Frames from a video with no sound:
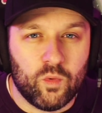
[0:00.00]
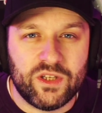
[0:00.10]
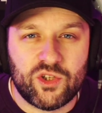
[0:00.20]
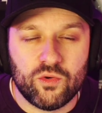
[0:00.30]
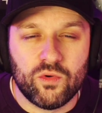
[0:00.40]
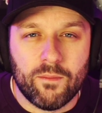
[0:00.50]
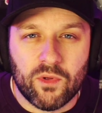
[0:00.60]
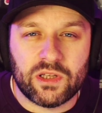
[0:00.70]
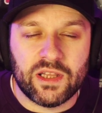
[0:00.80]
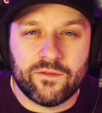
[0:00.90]
do a
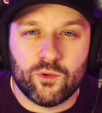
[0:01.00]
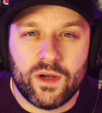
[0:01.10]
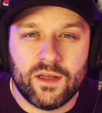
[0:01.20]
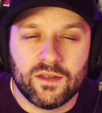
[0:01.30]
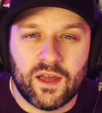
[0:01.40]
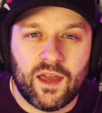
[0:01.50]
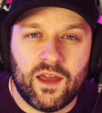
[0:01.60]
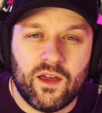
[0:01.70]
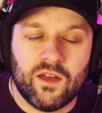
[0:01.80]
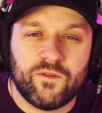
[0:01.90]
monthly giveaway
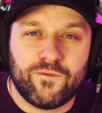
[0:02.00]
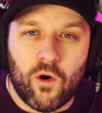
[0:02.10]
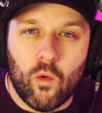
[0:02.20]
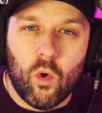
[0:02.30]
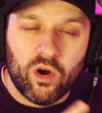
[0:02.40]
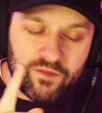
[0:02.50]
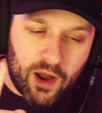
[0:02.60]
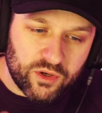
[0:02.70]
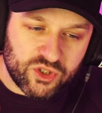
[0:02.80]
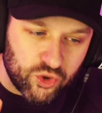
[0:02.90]
for one of
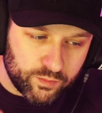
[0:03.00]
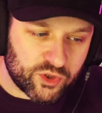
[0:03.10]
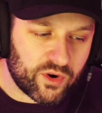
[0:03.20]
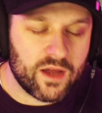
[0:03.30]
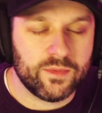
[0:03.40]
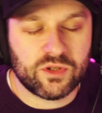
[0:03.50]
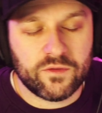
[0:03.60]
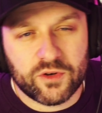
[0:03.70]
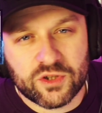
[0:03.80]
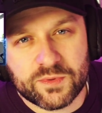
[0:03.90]
our subscribers. So if
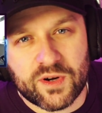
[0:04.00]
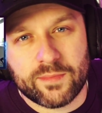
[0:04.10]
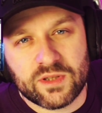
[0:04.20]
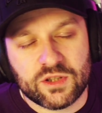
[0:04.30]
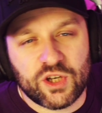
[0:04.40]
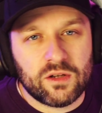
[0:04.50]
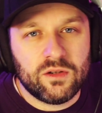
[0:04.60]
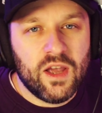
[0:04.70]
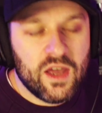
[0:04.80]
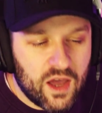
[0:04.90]
you're a subscriber to the channel,
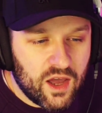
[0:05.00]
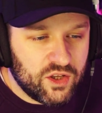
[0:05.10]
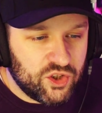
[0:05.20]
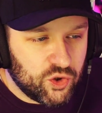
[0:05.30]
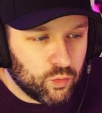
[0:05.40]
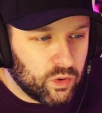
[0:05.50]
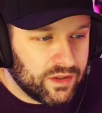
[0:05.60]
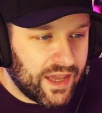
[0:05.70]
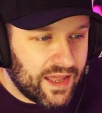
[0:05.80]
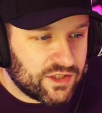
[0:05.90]
you will
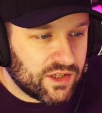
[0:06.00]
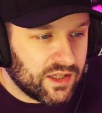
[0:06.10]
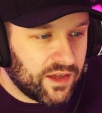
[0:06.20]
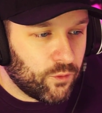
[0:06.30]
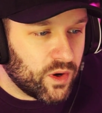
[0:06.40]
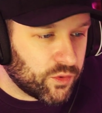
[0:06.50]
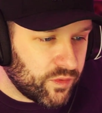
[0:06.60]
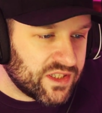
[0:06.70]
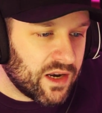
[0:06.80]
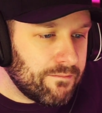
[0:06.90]
get a giveaway. The
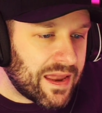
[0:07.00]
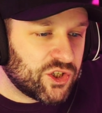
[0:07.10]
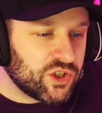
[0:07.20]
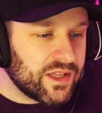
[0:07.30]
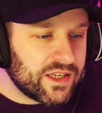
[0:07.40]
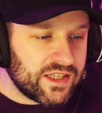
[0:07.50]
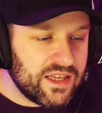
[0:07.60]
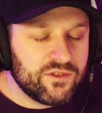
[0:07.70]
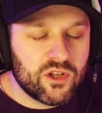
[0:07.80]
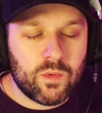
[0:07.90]
reason I mention this,
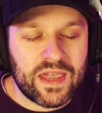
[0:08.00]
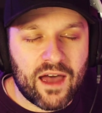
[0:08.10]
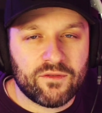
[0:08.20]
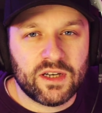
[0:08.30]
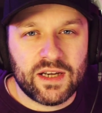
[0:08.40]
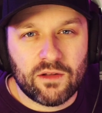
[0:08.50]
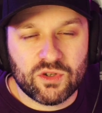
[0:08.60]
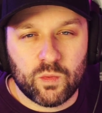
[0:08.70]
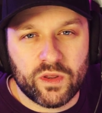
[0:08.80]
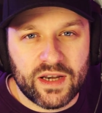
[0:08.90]
even though we haven't
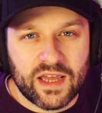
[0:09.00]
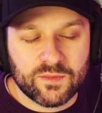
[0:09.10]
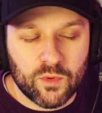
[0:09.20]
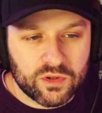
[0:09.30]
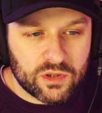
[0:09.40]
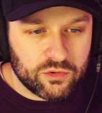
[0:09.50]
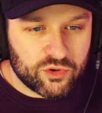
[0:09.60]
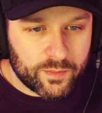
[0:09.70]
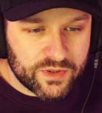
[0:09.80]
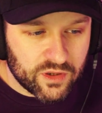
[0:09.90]
announced what the next month's loot
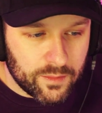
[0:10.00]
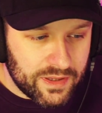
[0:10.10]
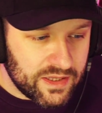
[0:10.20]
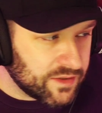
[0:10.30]
drop is going to be, is